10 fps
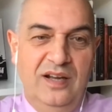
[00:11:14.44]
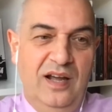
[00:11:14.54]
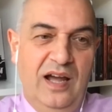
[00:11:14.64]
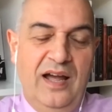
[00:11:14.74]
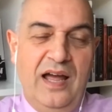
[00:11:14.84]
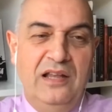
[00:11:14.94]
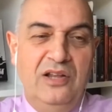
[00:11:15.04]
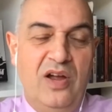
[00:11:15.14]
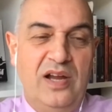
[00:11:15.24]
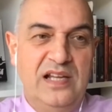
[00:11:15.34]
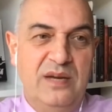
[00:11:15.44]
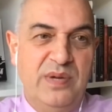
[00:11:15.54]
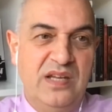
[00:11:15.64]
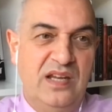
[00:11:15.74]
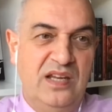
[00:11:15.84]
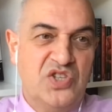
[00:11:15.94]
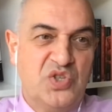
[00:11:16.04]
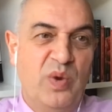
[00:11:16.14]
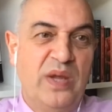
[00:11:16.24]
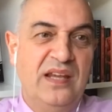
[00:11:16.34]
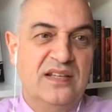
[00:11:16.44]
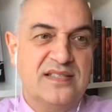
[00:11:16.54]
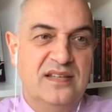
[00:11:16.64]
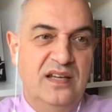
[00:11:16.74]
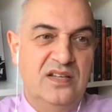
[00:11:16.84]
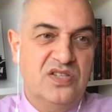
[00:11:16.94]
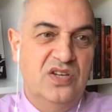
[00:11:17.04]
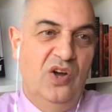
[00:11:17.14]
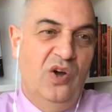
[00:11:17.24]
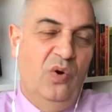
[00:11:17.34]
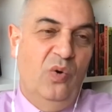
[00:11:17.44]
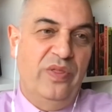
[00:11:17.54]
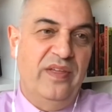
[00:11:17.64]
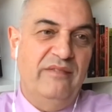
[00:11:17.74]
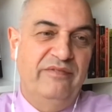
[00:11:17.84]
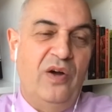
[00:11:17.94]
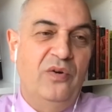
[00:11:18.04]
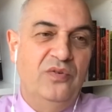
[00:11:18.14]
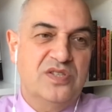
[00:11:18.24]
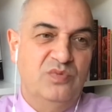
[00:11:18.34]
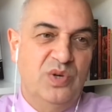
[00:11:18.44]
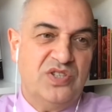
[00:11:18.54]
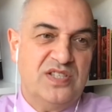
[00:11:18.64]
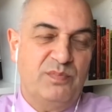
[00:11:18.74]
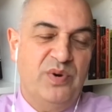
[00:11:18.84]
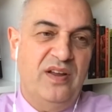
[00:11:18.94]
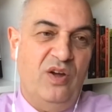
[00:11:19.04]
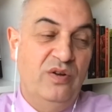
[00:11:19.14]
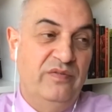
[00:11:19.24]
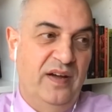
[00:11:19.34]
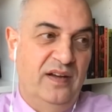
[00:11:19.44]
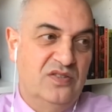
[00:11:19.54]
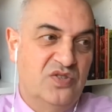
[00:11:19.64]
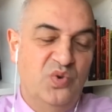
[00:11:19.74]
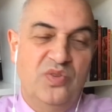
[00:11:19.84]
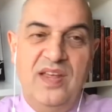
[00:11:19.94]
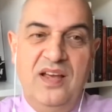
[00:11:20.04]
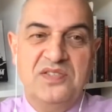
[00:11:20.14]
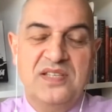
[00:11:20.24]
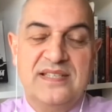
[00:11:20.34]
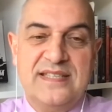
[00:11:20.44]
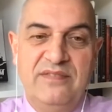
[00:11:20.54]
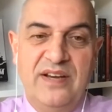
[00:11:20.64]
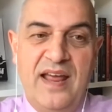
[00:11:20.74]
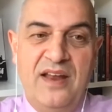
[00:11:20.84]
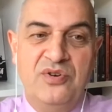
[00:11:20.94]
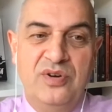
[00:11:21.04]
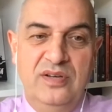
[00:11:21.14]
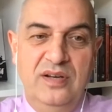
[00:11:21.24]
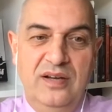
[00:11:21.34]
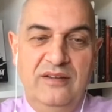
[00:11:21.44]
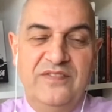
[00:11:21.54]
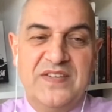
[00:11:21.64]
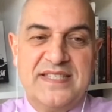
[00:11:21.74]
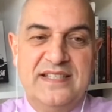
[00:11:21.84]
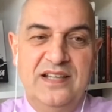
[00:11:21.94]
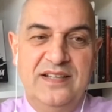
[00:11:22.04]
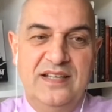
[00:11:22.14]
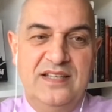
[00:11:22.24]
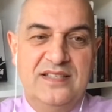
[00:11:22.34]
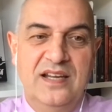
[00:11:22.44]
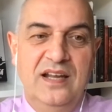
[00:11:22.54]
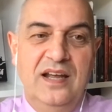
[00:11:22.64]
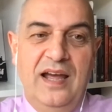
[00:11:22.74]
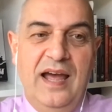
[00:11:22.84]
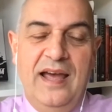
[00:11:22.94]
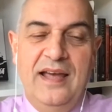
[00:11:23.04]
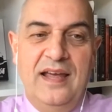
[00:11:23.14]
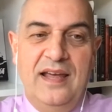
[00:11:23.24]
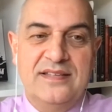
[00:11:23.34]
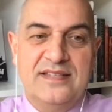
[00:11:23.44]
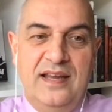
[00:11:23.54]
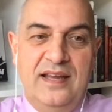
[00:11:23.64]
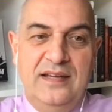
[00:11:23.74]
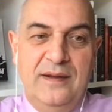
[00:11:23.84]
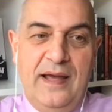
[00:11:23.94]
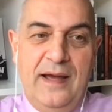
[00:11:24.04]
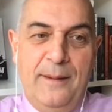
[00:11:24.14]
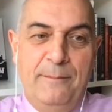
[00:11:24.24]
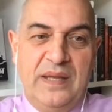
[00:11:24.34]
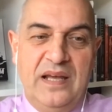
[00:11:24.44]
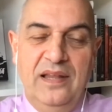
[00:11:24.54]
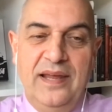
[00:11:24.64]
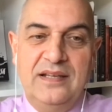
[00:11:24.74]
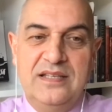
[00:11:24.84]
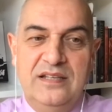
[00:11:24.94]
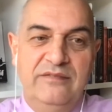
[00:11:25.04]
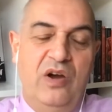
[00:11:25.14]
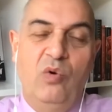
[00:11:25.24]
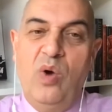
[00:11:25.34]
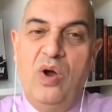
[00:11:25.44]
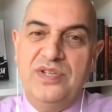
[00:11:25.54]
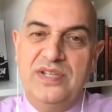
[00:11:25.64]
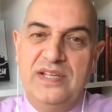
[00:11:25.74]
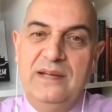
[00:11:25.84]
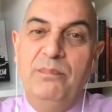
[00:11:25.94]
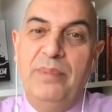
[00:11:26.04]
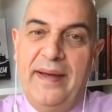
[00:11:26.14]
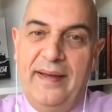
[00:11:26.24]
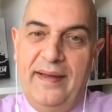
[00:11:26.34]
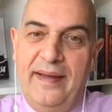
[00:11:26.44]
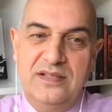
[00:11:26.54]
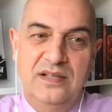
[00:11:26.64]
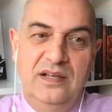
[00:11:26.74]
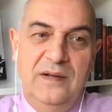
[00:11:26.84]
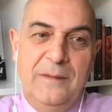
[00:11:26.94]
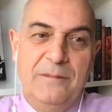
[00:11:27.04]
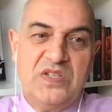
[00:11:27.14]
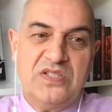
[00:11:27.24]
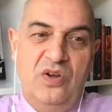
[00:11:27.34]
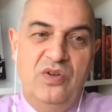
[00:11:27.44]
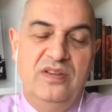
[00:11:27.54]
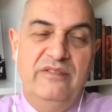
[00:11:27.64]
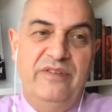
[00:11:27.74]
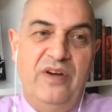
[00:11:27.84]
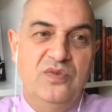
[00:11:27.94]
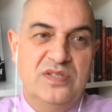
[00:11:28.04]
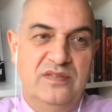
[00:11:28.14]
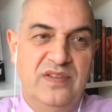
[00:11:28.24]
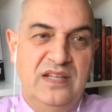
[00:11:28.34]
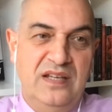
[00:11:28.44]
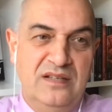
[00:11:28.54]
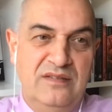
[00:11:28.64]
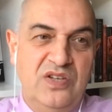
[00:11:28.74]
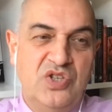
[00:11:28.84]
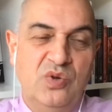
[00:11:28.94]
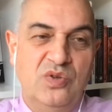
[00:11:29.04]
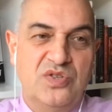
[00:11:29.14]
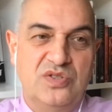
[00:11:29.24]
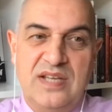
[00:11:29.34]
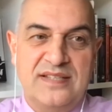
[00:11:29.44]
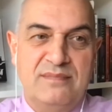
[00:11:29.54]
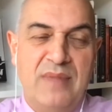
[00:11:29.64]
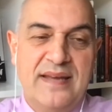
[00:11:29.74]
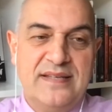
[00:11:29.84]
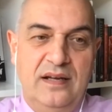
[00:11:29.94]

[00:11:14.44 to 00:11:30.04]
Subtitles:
are unlikely to be in swinging seats, or their votes, which are spread over 2,700 facilities as a collective, won't impact. So the votes of the individuals doesn't matter.